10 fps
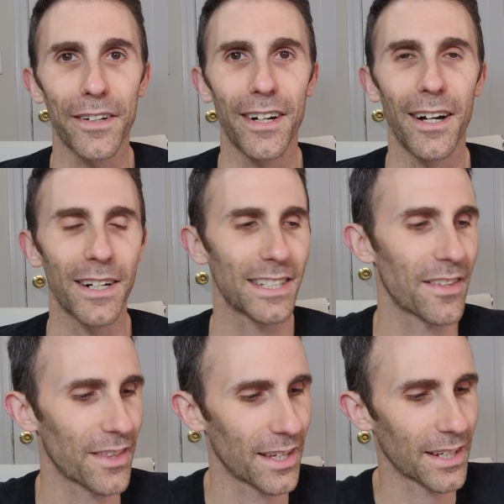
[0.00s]
because I
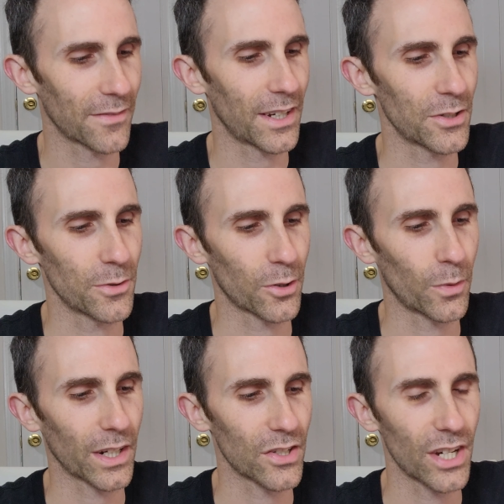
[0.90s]
think if I do a
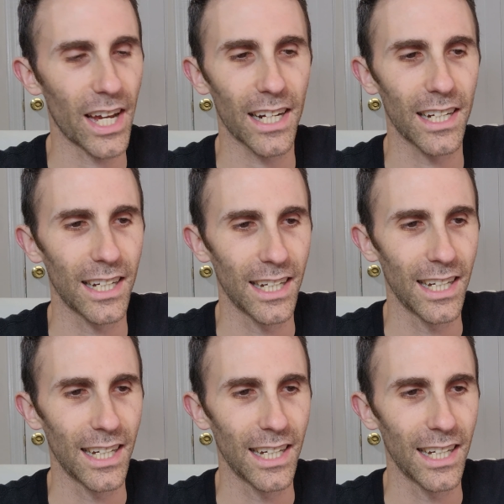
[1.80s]
quick check,